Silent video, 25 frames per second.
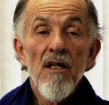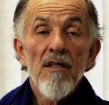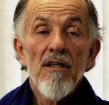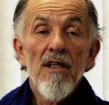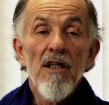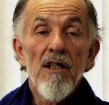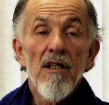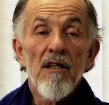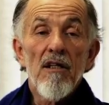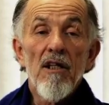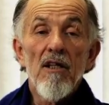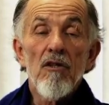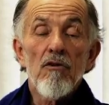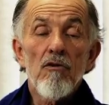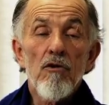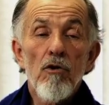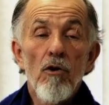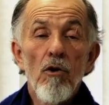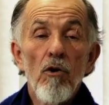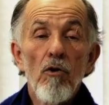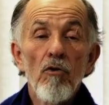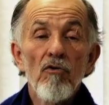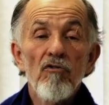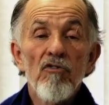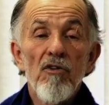that
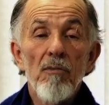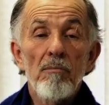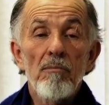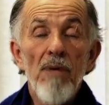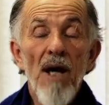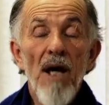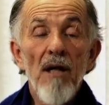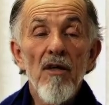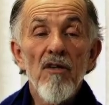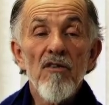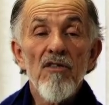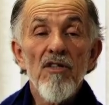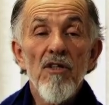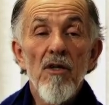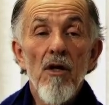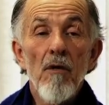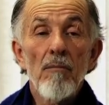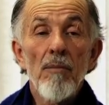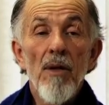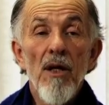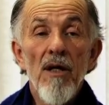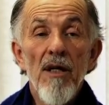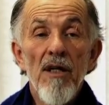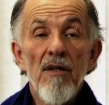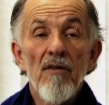controls the balance in our
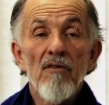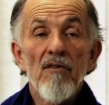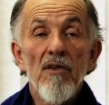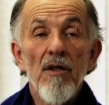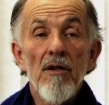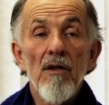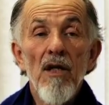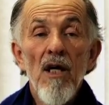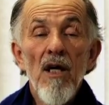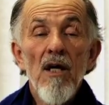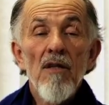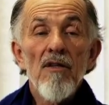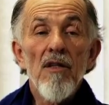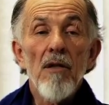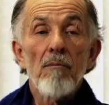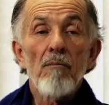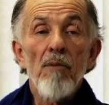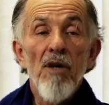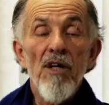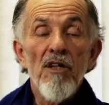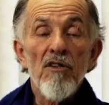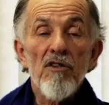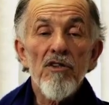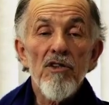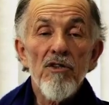bodies, that
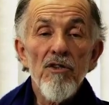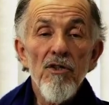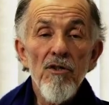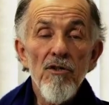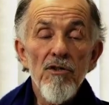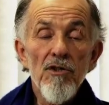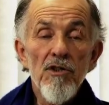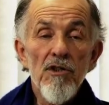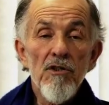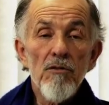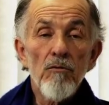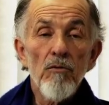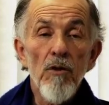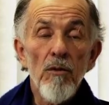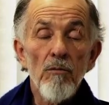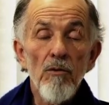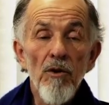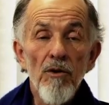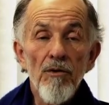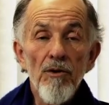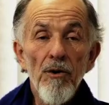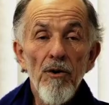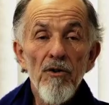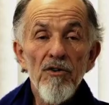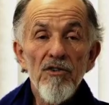brings thirst when
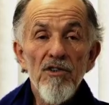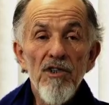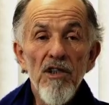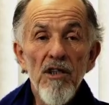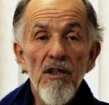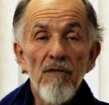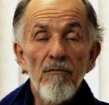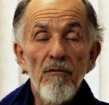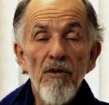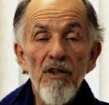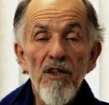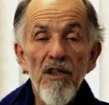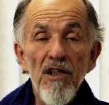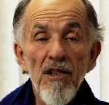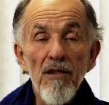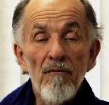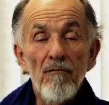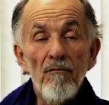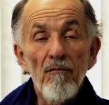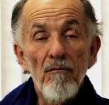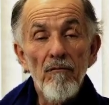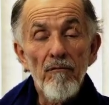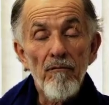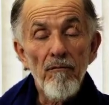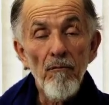we're thirsty and if we
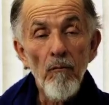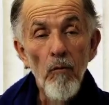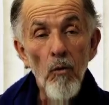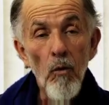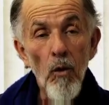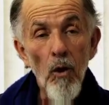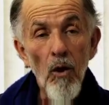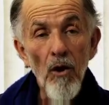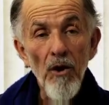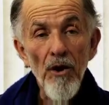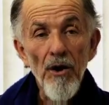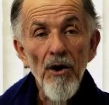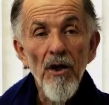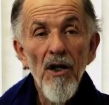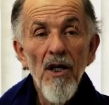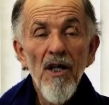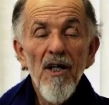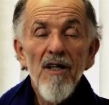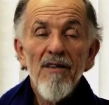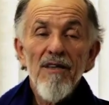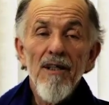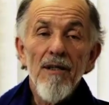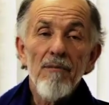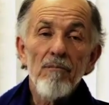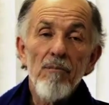need water,
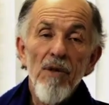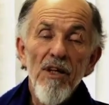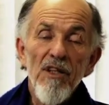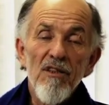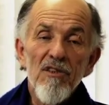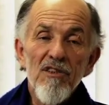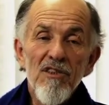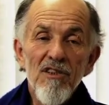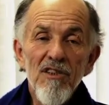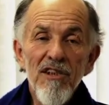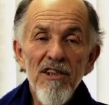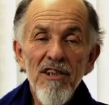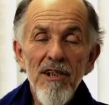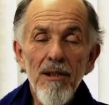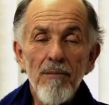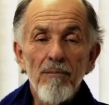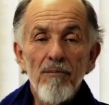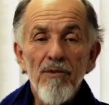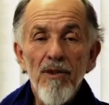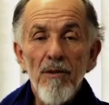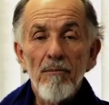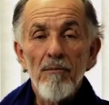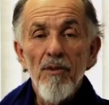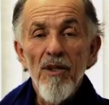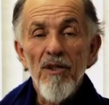that brings
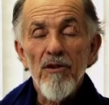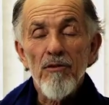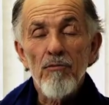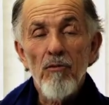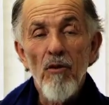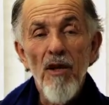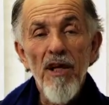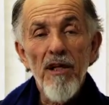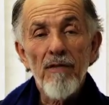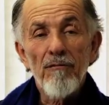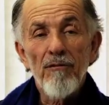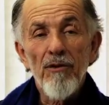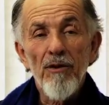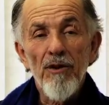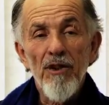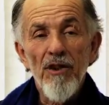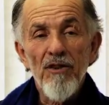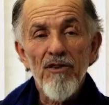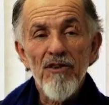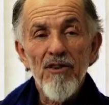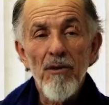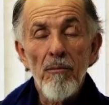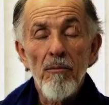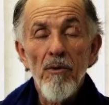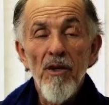sleep, that brings
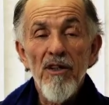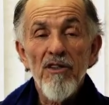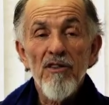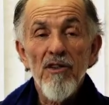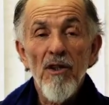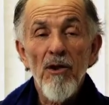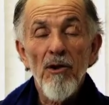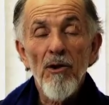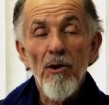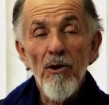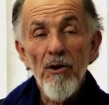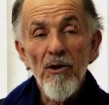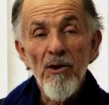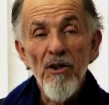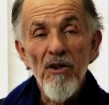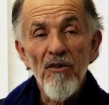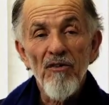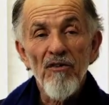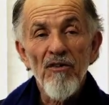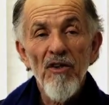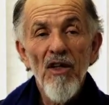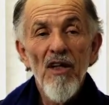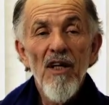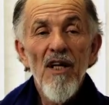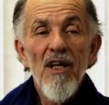wakefulness, that brings
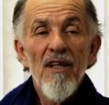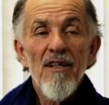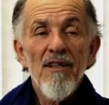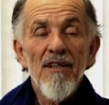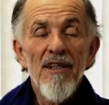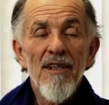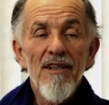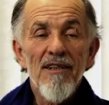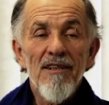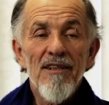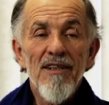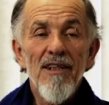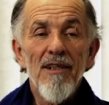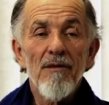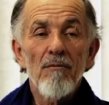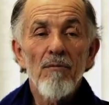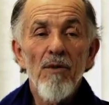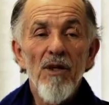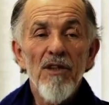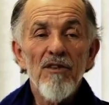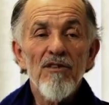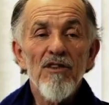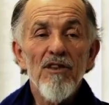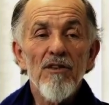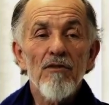alertness, that
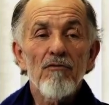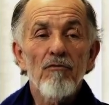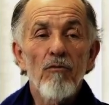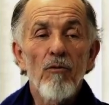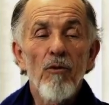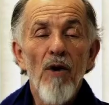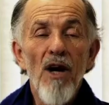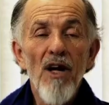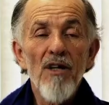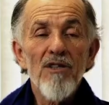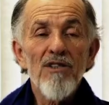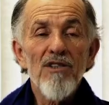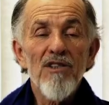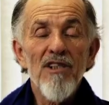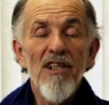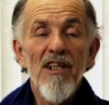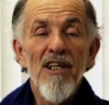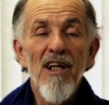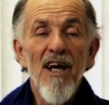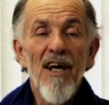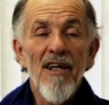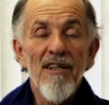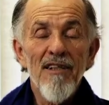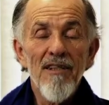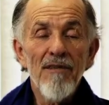brings us rest
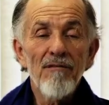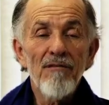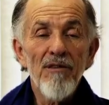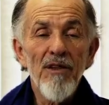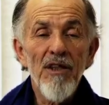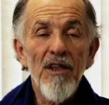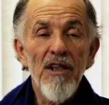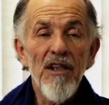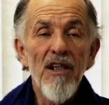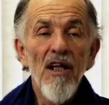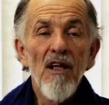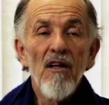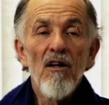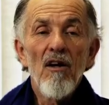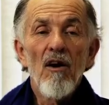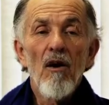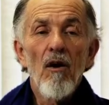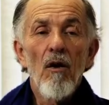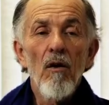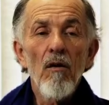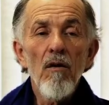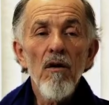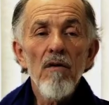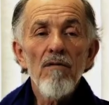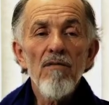and activity,
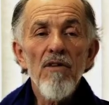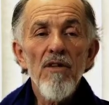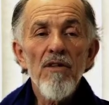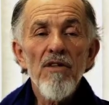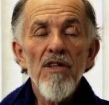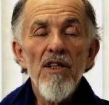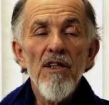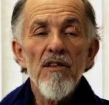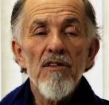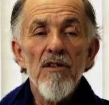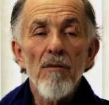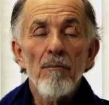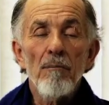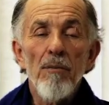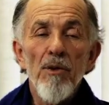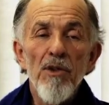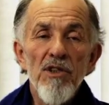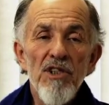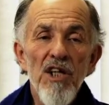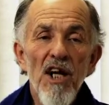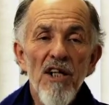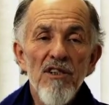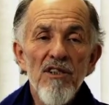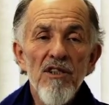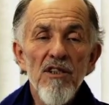all of the things, the
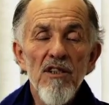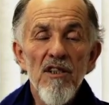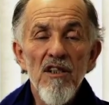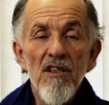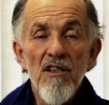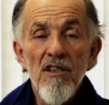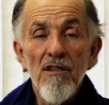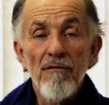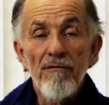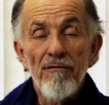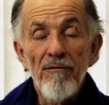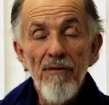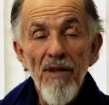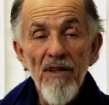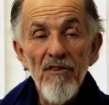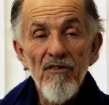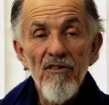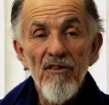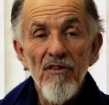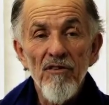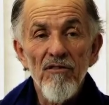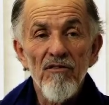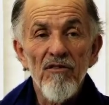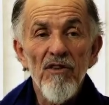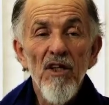protection and
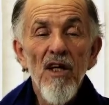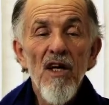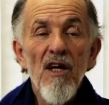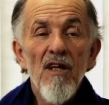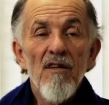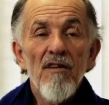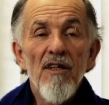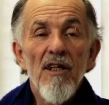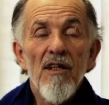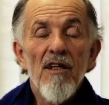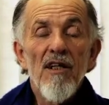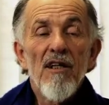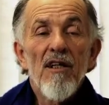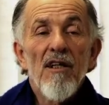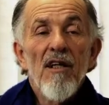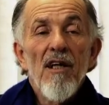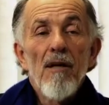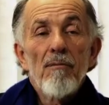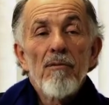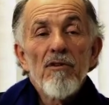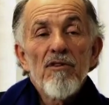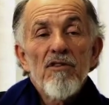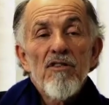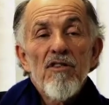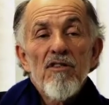defenses that
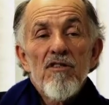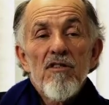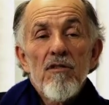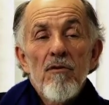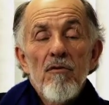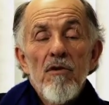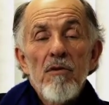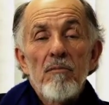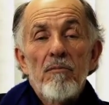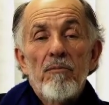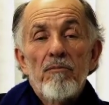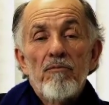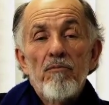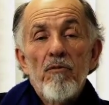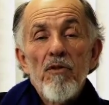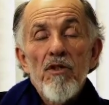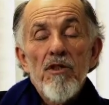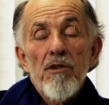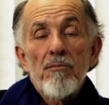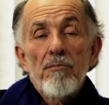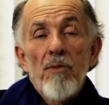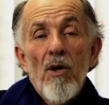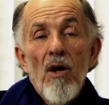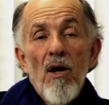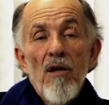enables us to
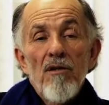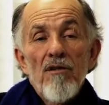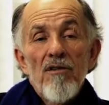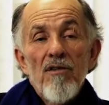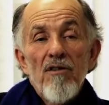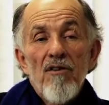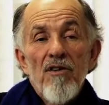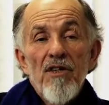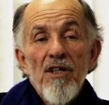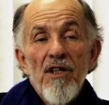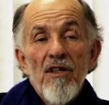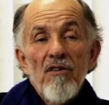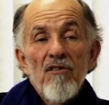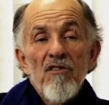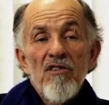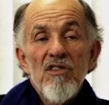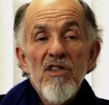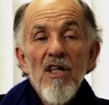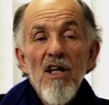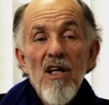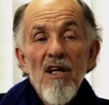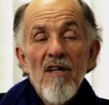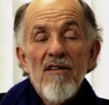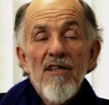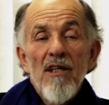respond to
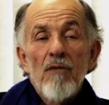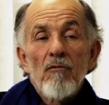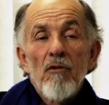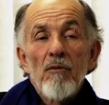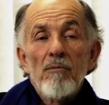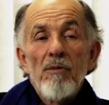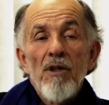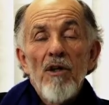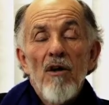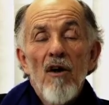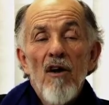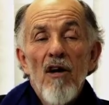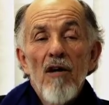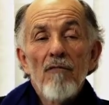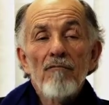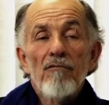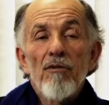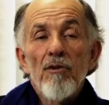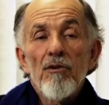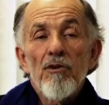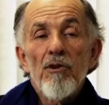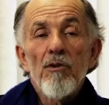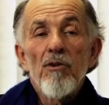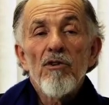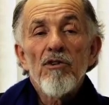things that would be
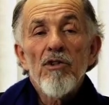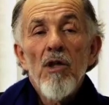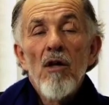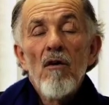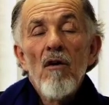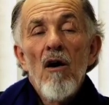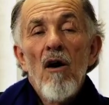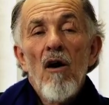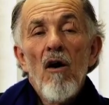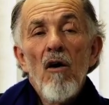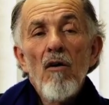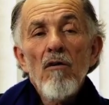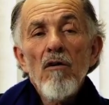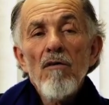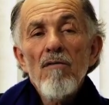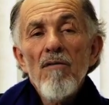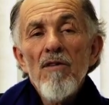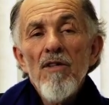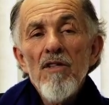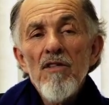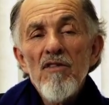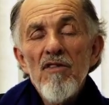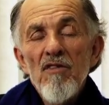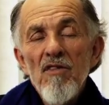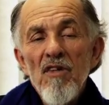harmful to us. All
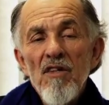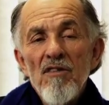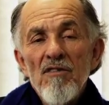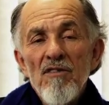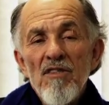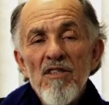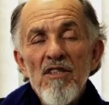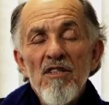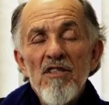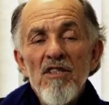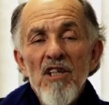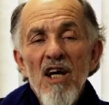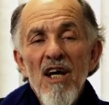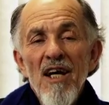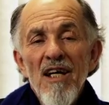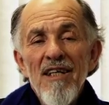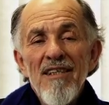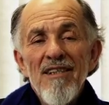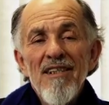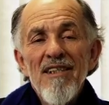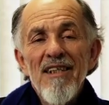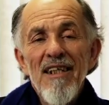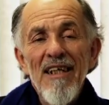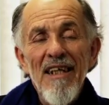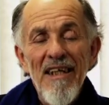of this that's
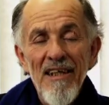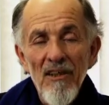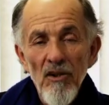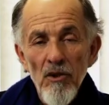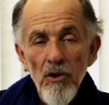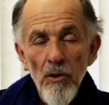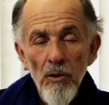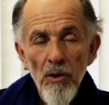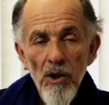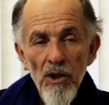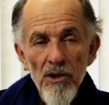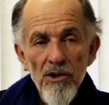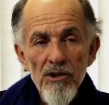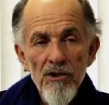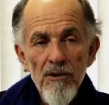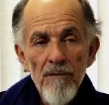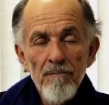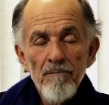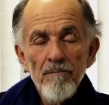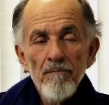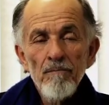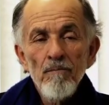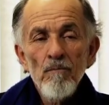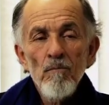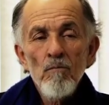designed into us,
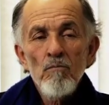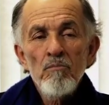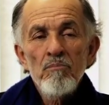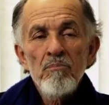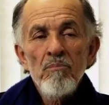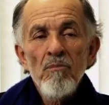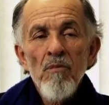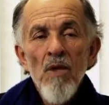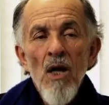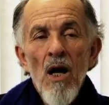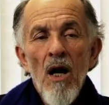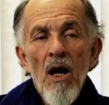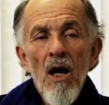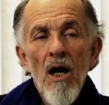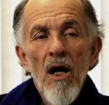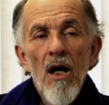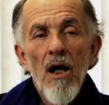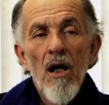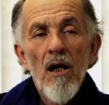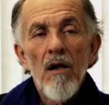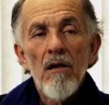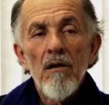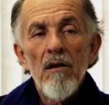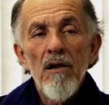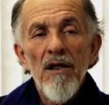
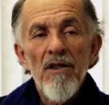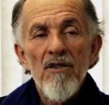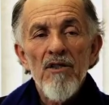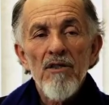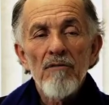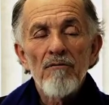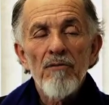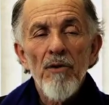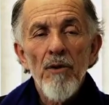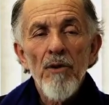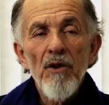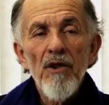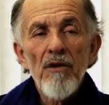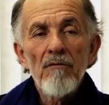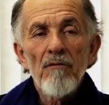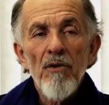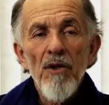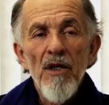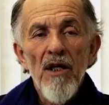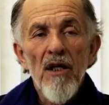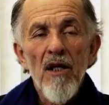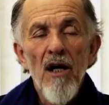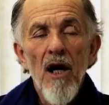it's a very, very